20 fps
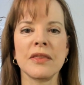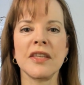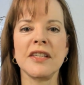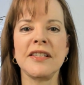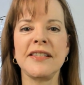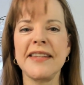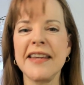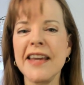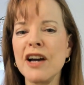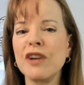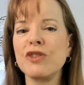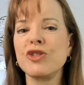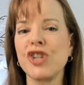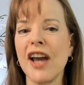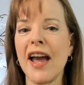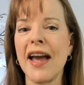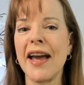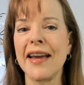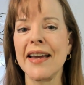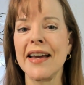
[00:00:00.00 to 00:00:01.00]
The
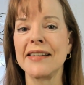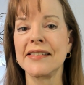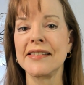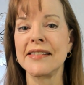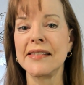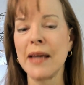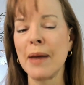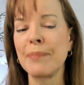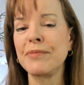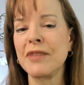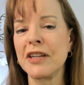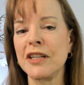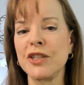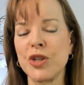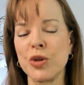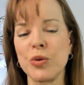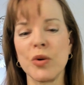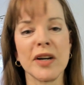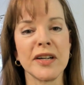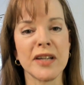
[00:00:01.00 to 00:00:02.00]
DOJ has stepped
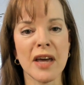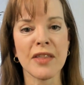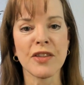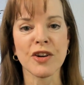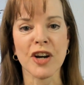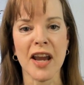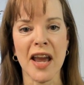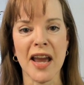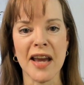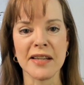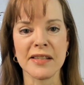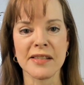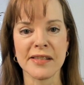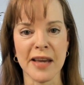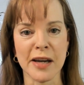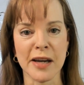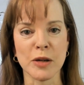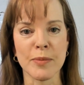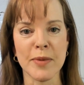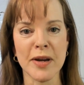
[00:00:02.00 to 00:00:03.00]
into another case
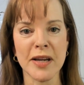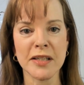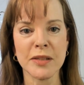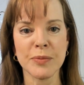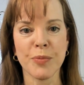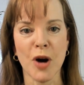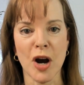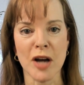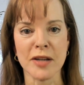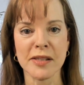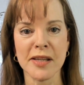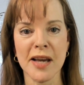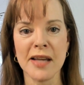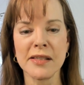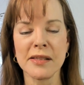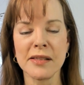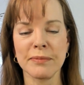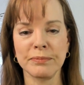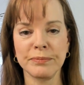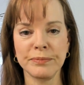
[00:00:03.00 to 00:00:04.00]
settlement
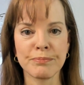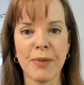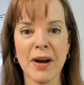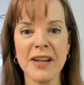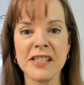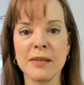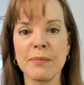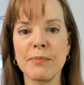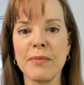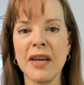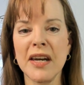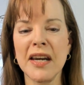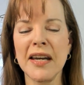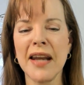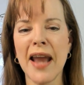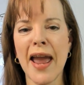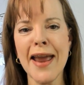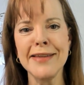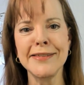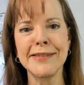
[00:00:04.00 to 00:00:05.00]
process by submitting
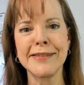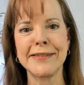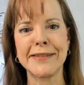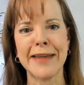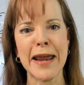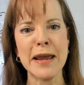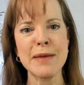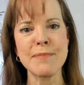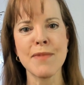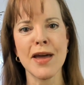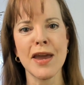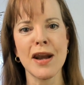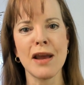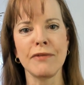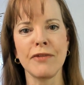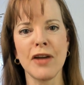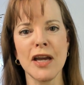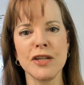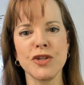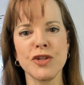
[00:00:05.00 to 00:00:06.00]
a statement
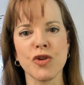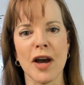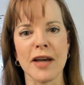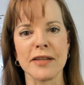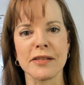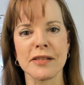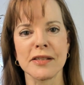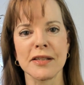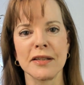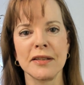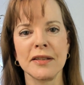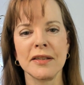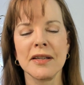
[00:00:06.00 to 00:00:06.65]
of interest.